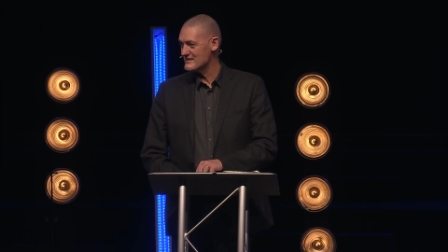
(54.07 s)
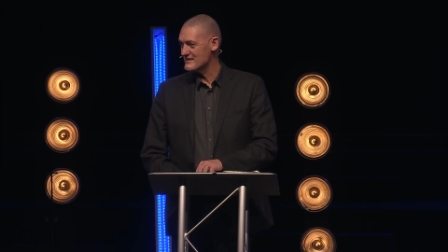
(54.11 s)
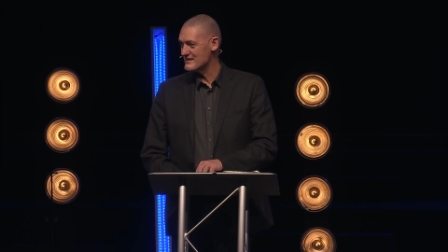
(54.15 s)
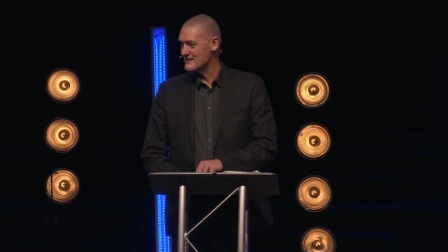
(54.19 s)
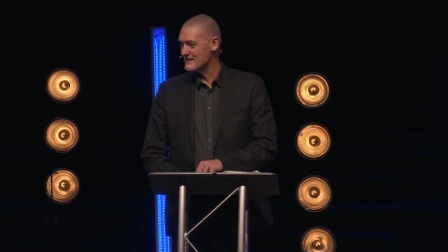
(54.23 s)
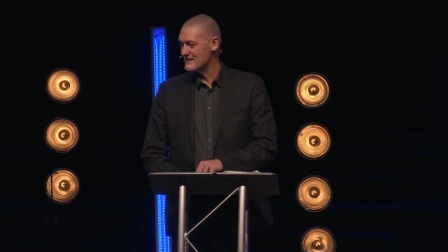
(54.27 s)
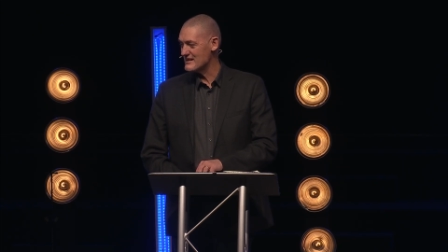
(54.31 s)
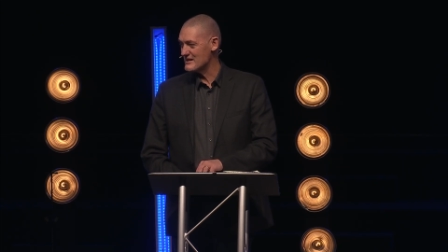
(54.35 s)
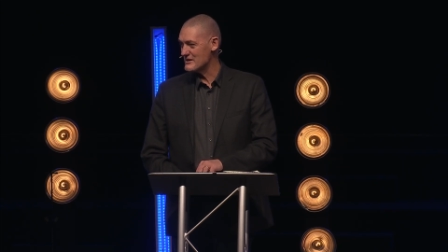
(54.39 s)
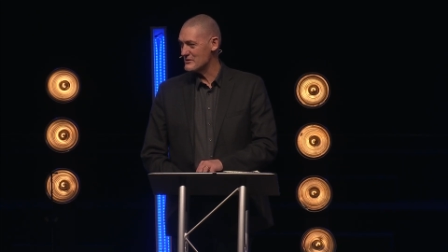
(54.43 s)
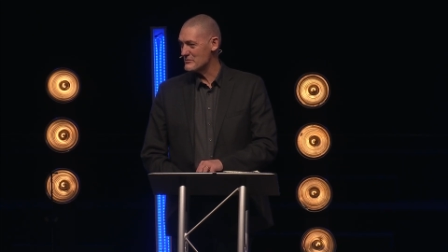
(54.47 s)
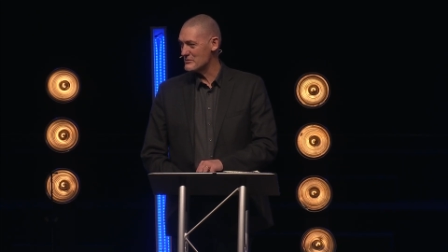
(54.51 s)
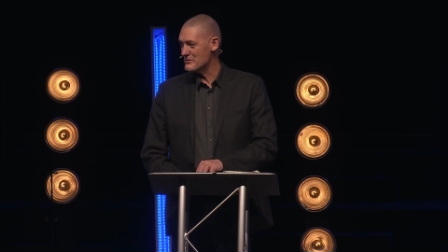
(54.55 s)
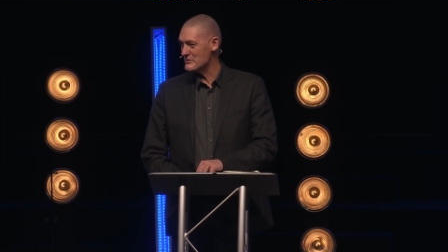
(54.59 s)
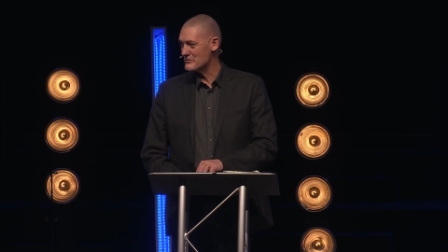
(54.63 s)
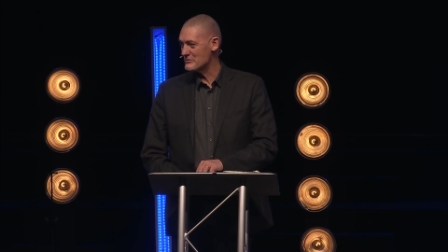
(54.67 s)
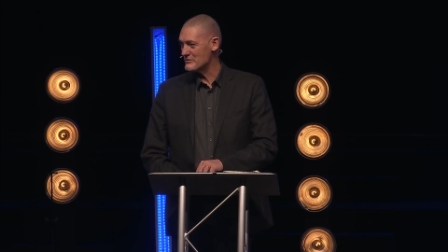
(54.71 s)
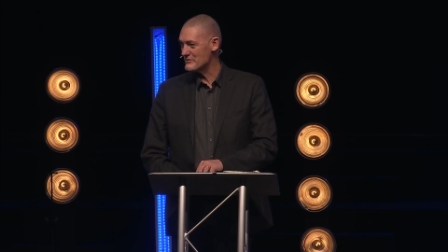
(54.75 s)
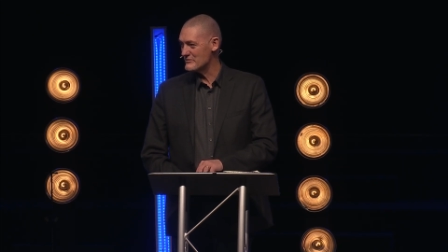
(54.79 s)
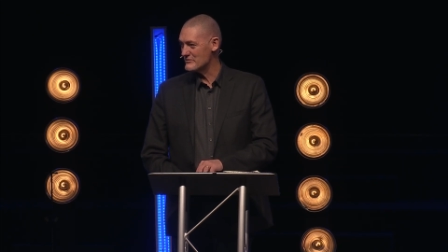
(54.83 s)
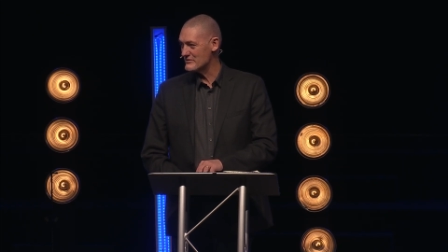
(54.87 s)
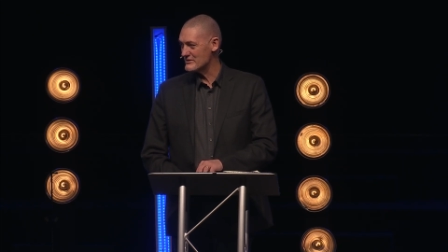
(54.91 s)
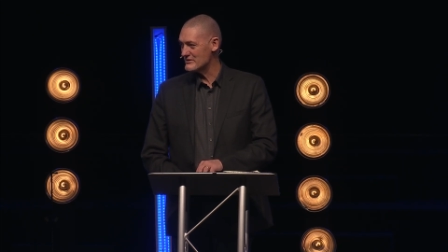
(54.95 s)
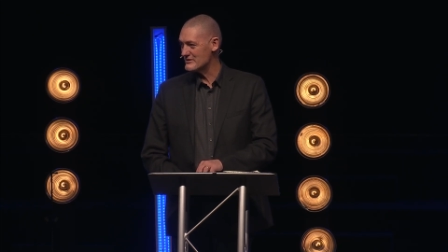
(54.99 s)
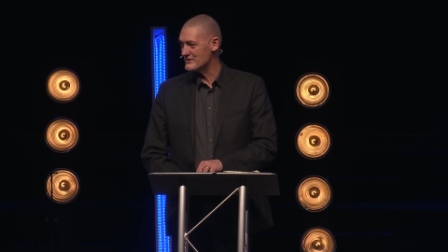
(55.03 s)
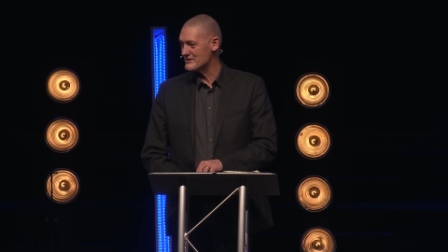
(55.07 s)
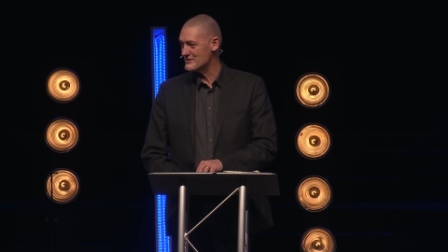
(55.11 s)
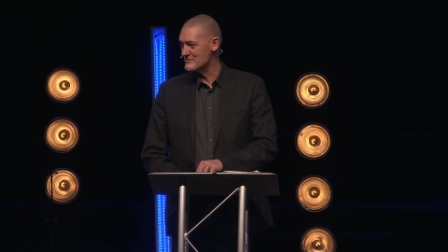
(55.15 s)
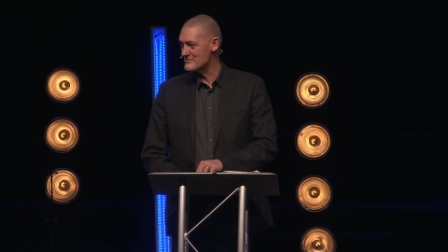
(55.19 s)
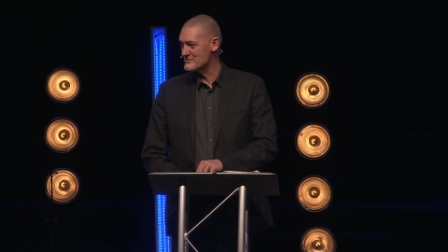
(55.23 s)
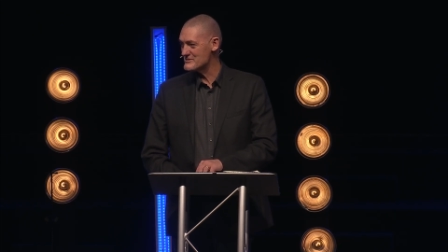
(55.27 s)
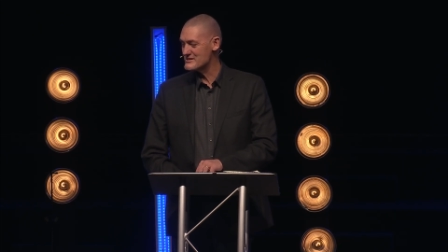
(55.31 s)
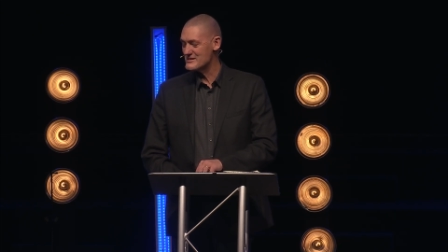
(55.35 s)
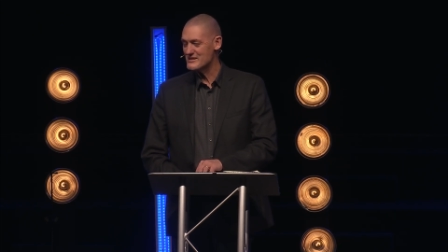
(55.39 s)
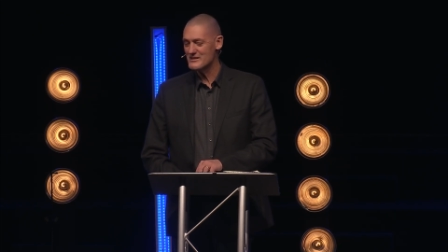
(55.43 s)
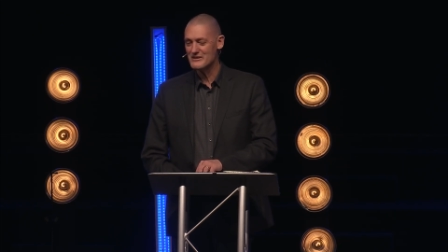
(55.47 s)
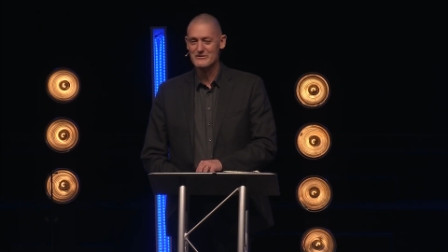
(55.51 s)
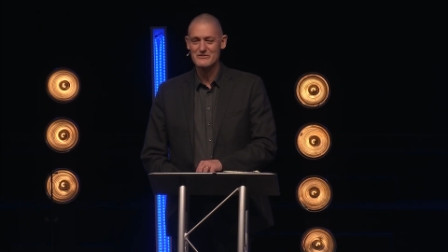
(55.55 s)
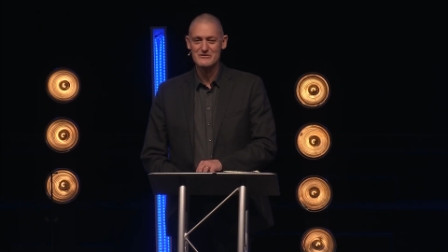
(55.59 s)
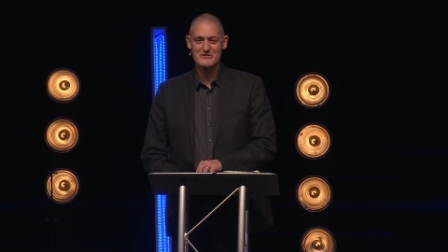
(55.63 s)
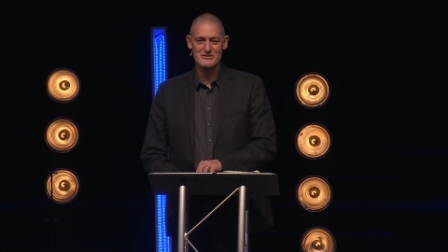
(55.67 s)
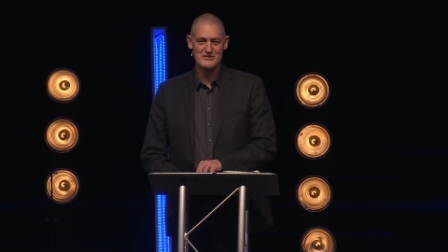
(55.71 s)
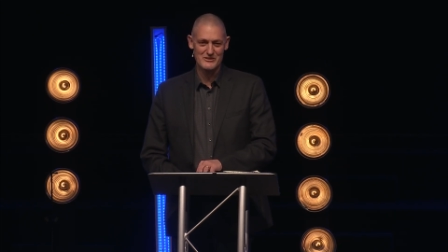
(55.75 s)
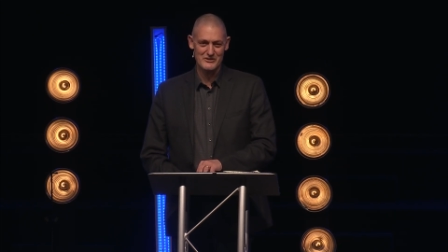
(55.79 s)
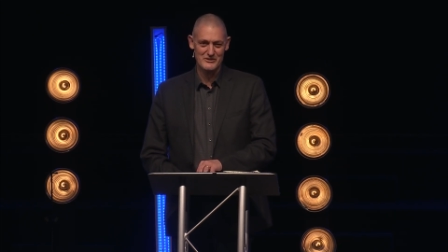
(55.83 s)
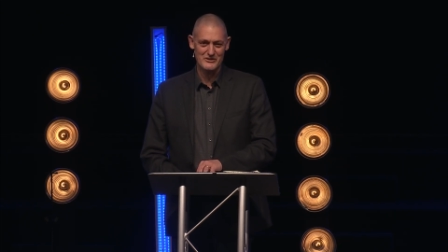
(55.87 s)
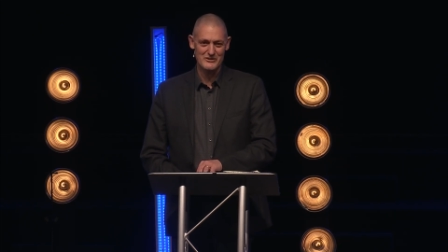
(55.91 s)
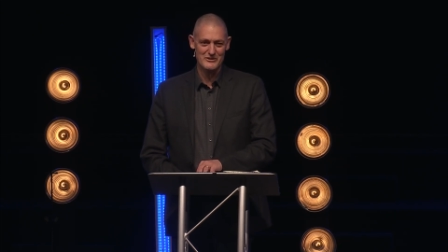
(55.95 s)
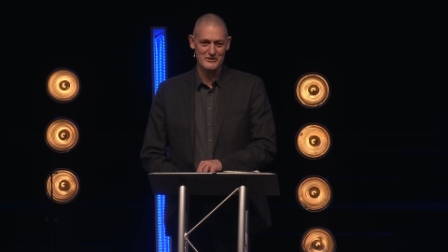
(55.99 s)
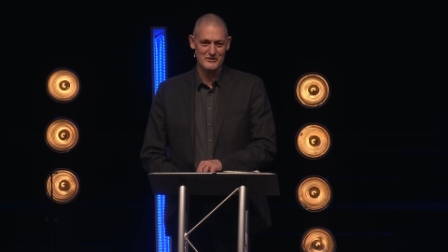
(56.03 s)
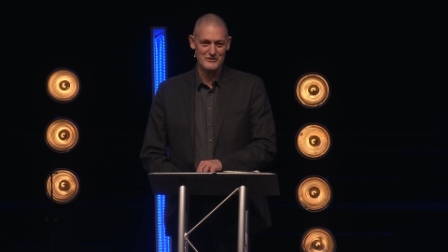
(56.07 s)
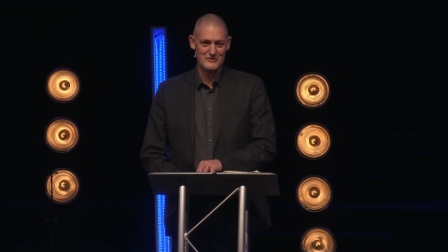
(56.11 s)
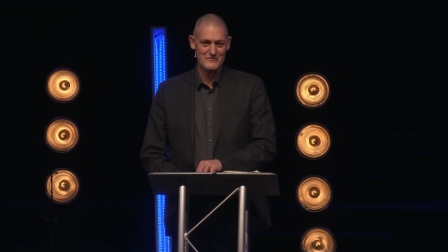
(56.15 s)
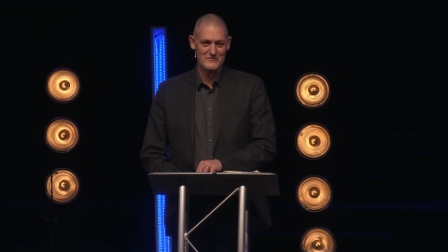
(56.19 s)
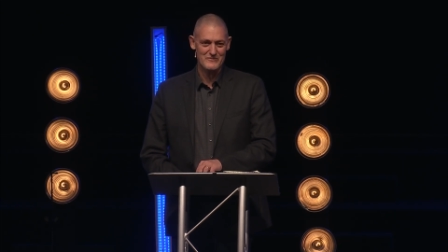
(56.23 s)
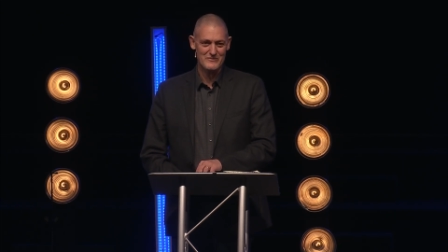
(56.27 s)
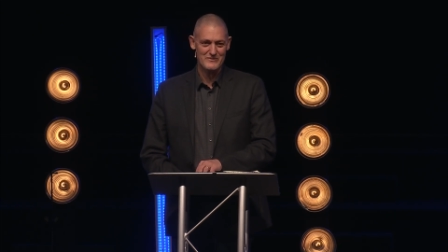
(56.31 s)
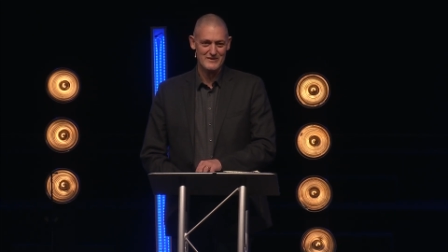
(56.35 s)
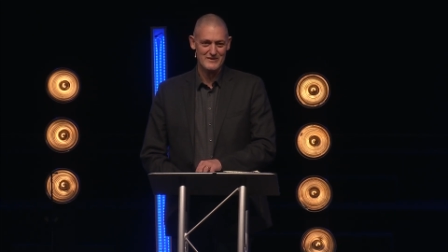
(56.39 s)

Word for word: and he will reveal himself to you.